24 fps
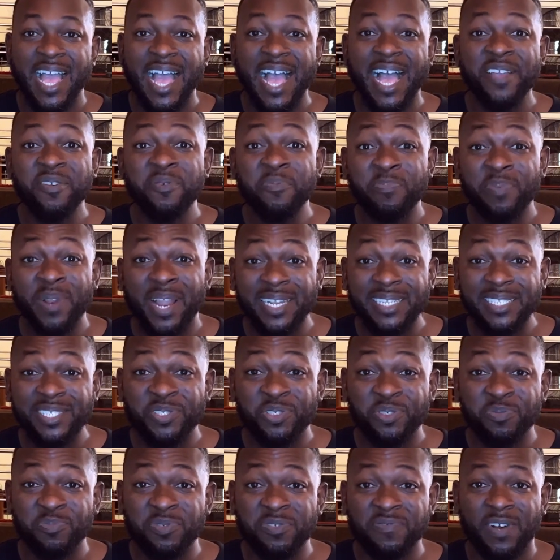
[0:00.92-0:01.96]
Are you planning
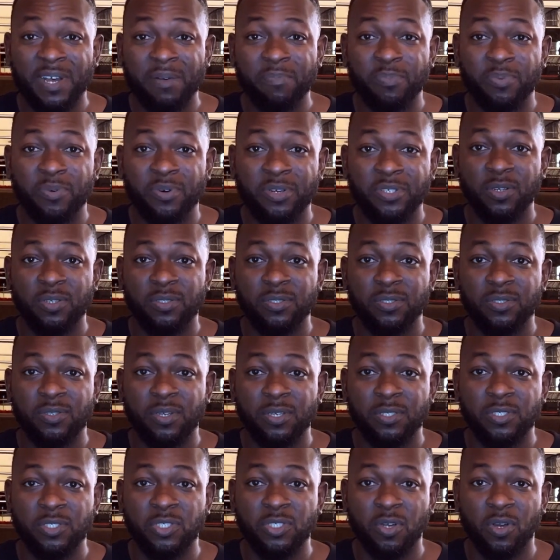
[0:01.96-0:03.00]
to move abroad,
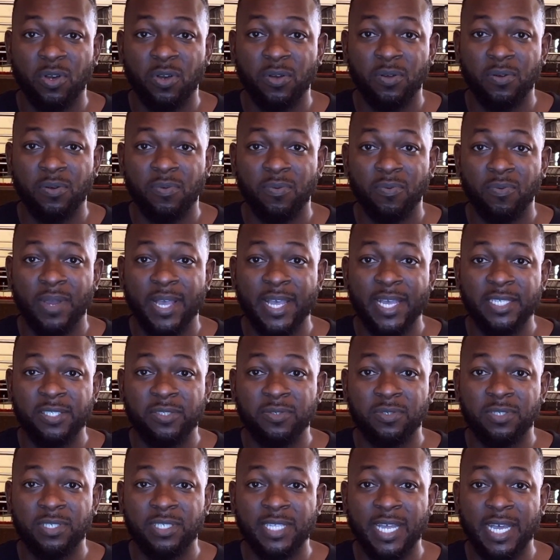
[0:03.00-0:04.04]
not sure where
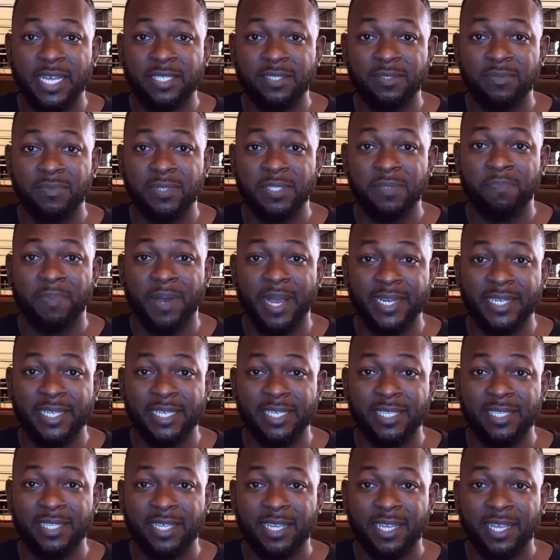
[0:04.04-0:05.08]
to start with
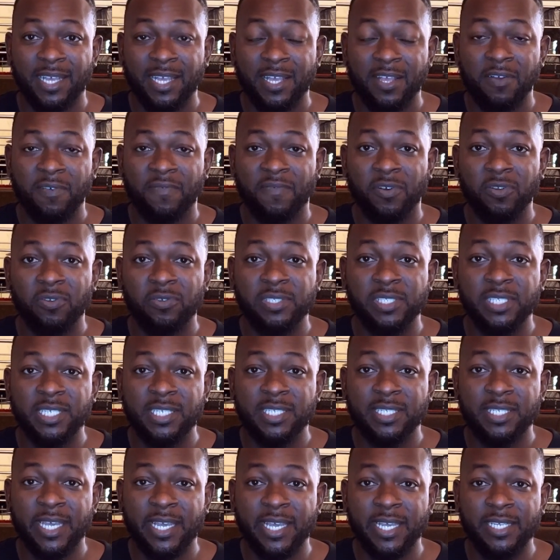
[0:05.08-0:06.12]
packing? Follow
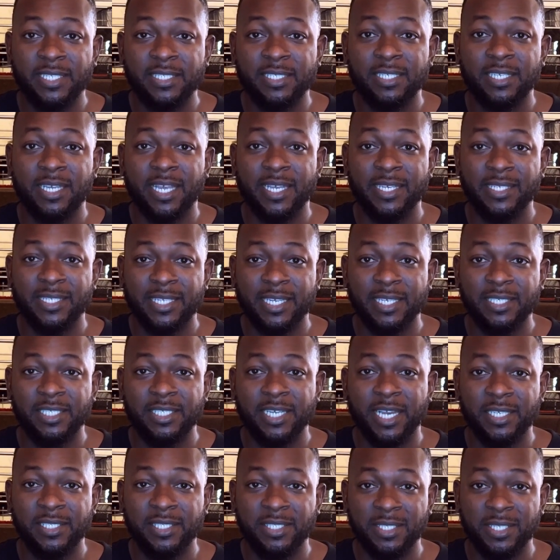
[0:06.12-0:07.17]
these 10
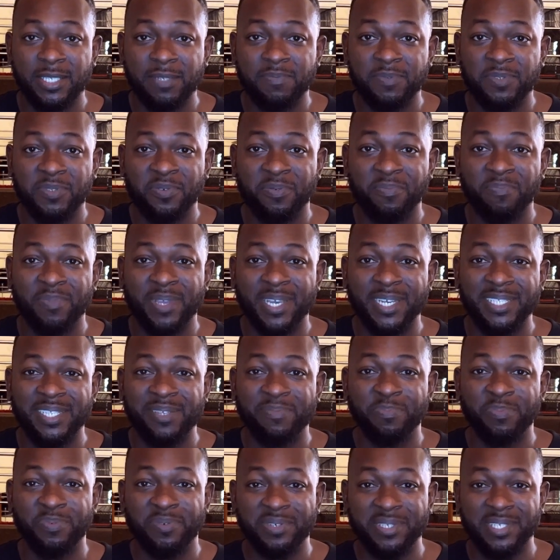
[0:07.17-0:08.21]
essential tips to make
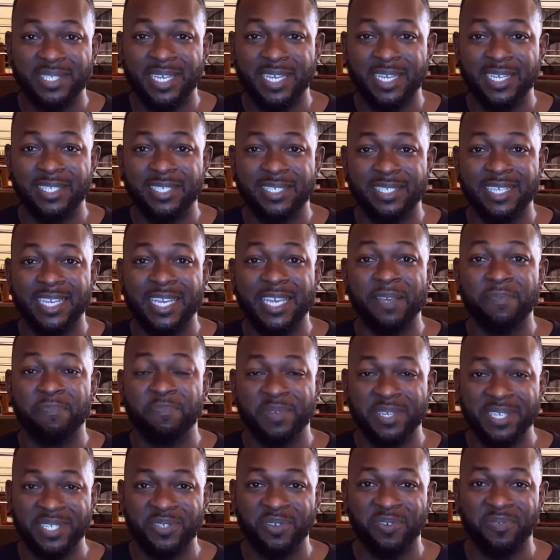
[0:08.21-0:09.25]
the process a
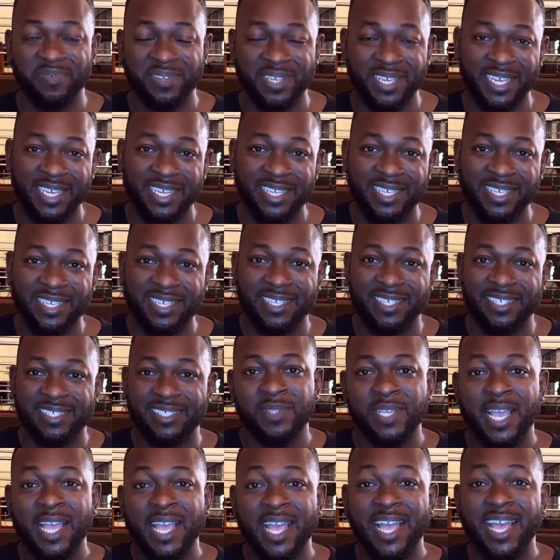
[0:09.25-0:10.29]
piece of cake.
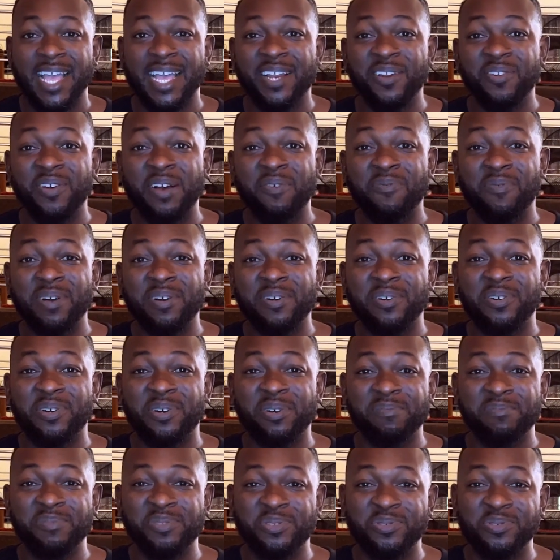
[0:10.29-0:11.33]
Hello and
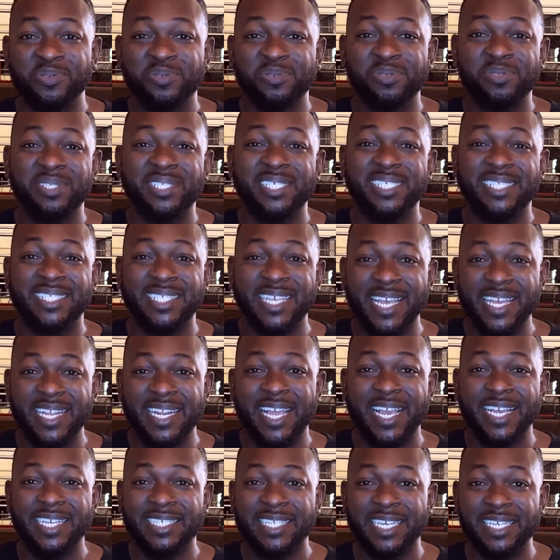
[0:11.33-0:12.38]
welcome to the
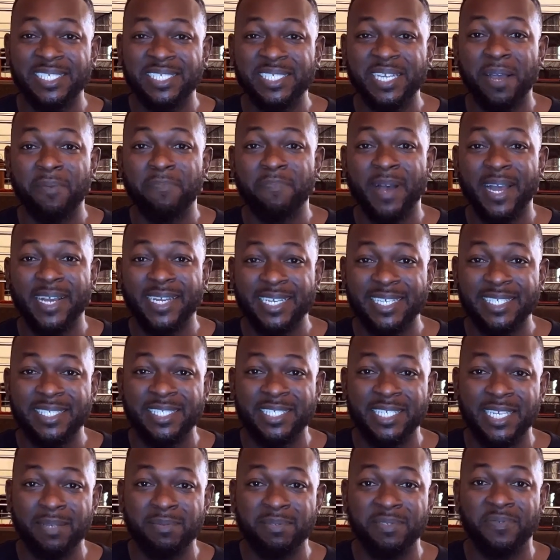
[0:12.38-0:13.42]
10 essential packing
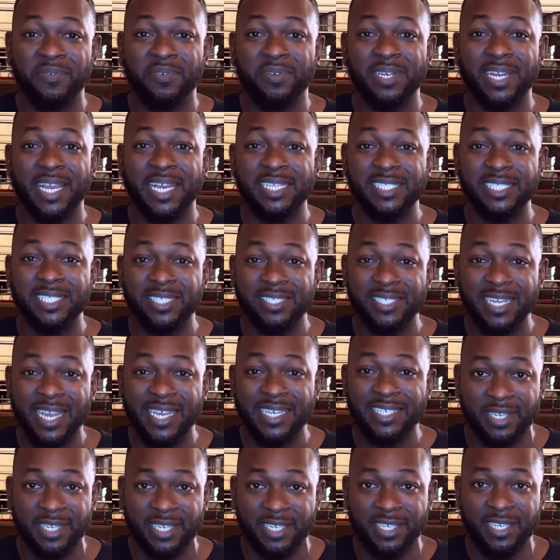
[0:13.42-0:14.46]
tips for
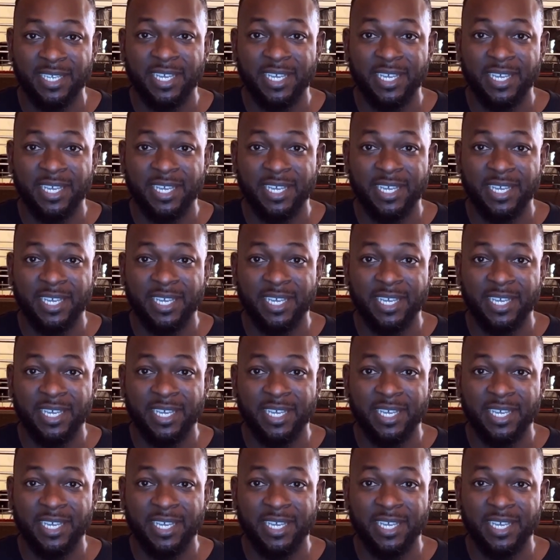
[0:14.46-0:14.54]
Nigerians.